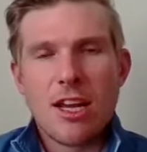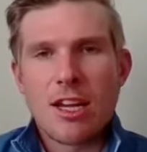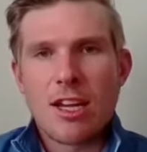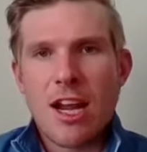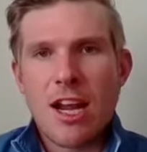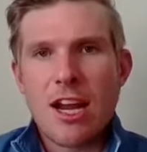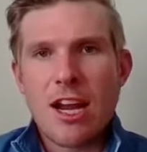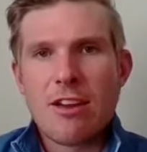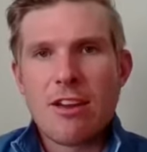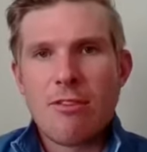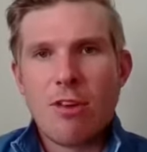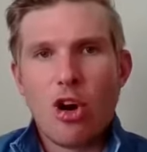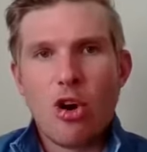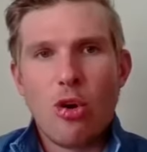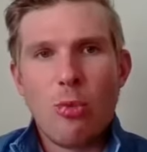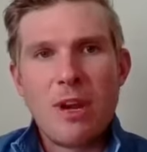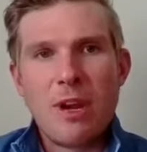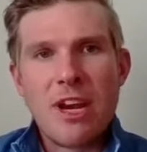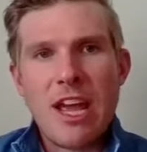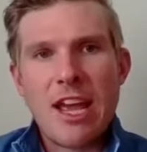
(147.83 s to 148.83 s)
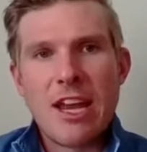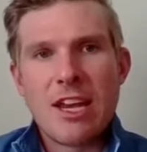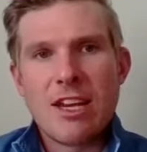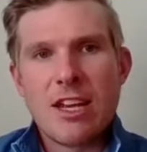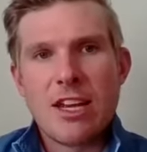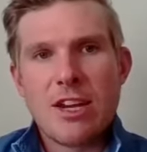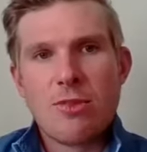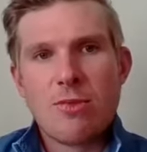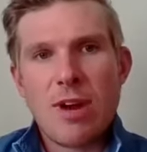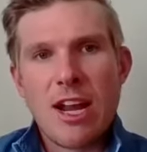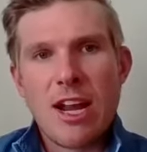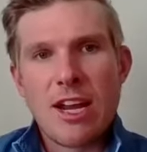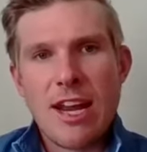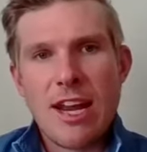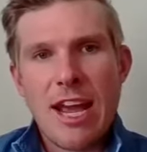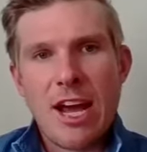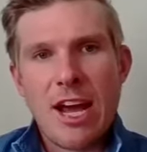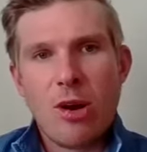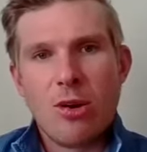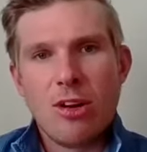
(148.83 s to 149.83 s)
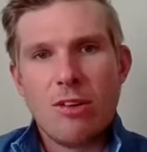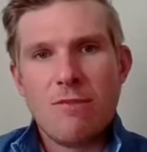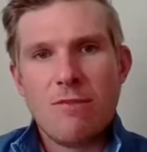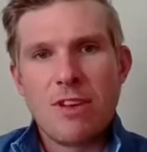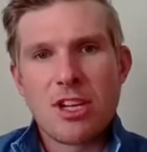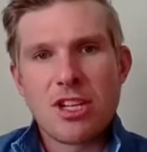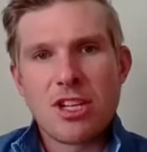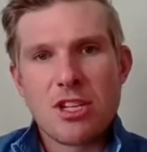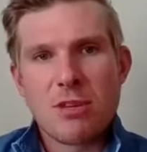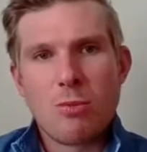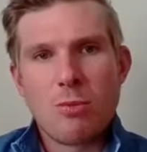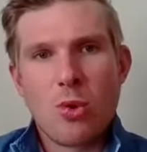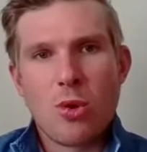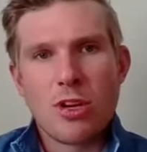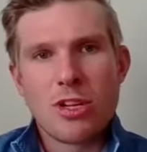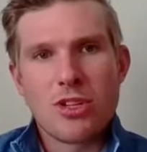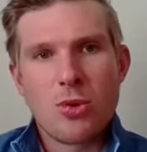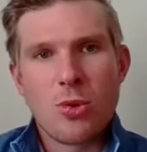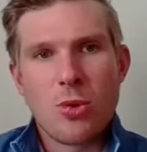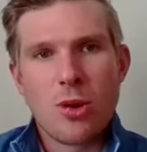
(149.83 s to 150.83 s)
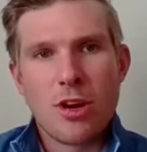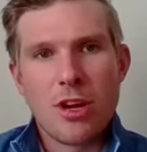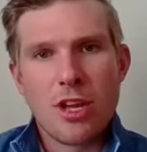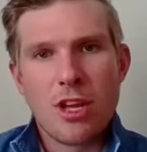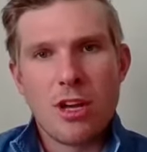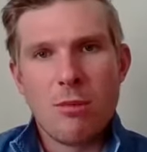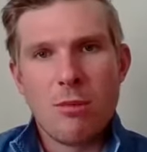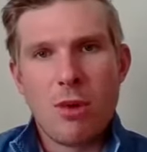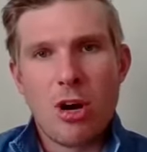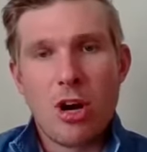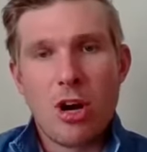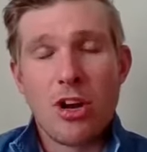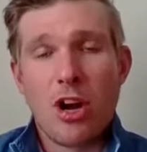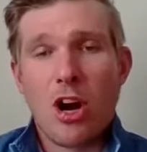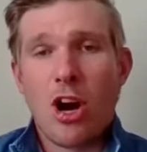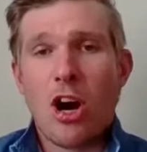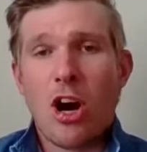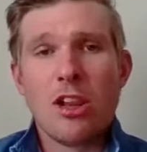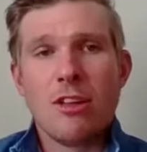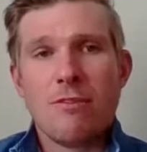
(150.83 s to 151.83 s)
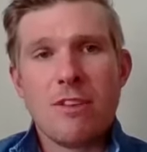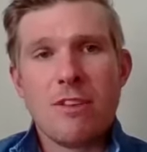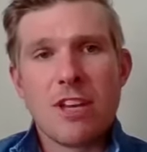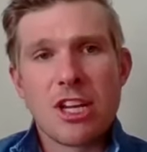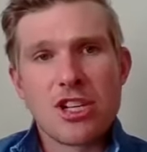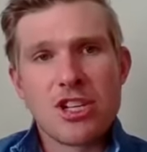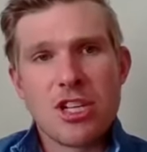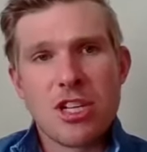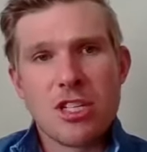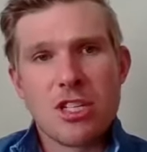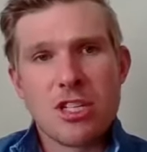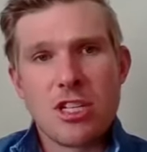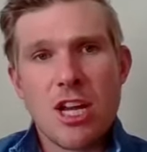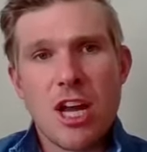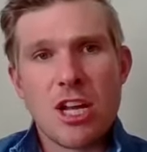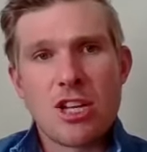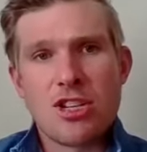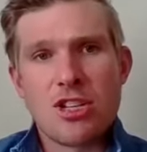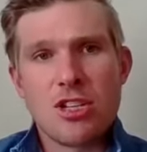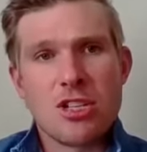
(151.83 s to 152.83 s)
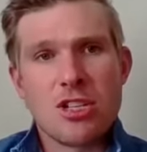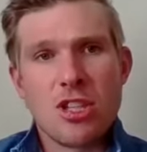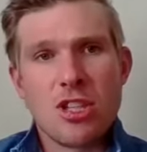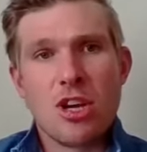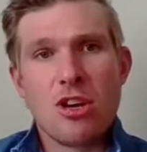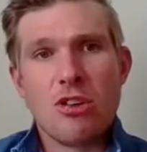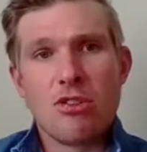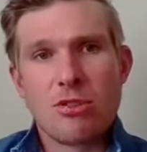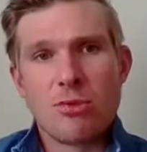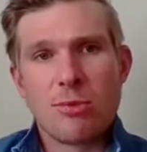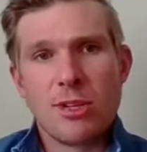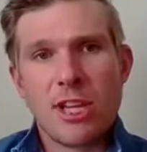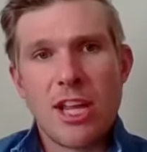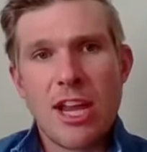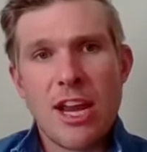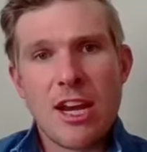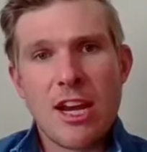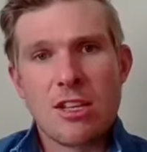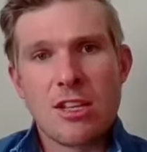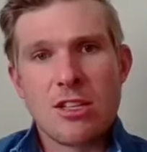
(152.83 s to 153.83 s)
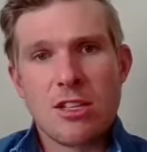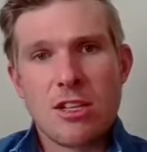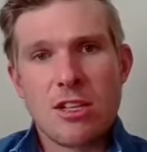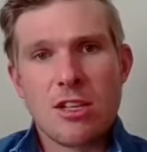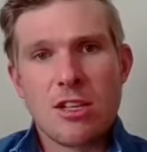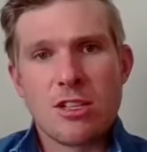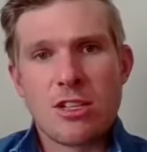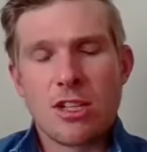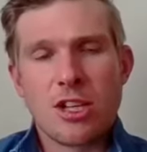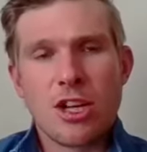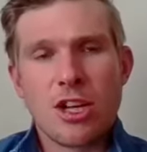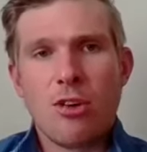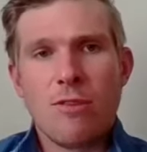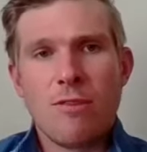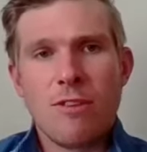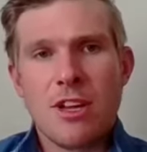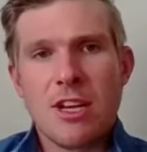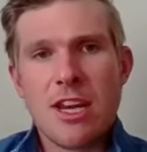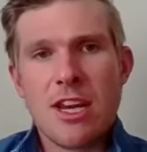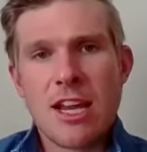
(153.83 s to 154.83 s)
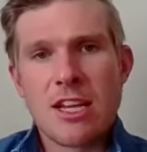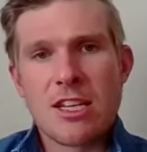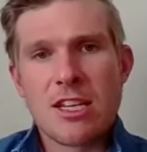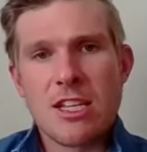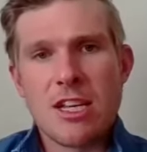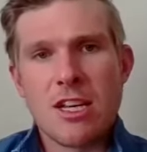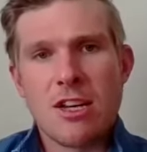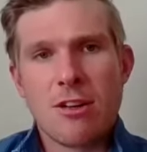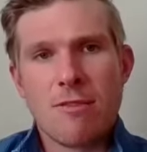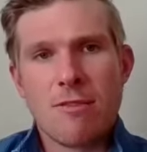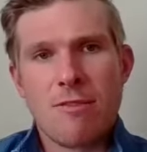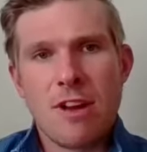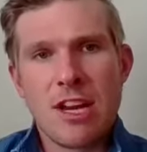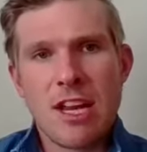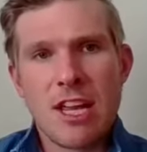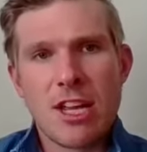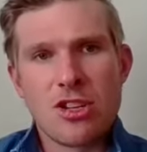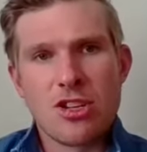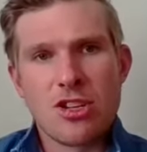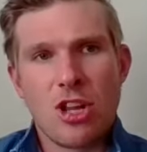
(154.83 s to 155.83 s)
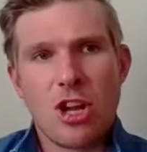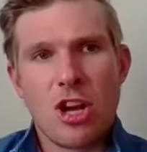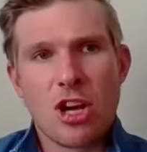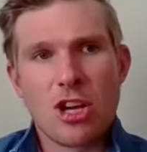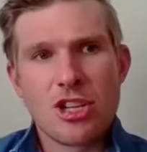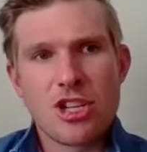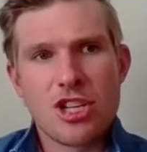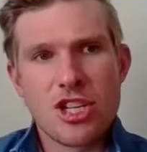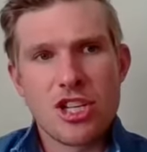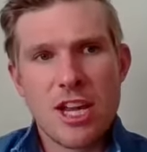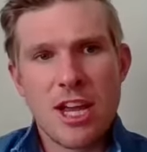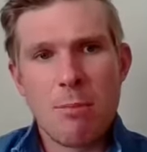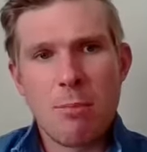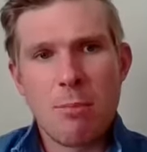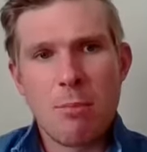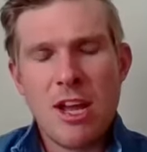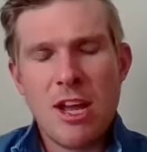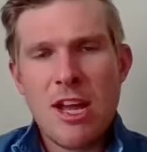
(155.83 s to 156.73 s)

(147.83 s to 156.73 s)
kind of open-ended right now eviction moratorium on all evictions, not just those related to COVID-19 or financial hardship.